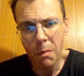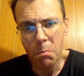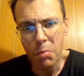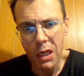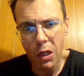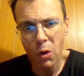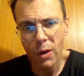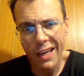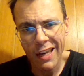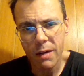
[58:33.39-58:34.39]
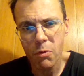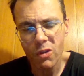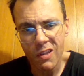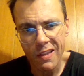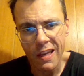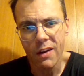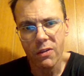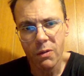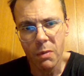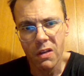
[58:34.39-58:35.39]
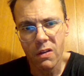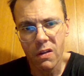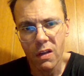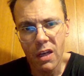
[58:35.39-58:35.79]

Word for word: below animal status, basically.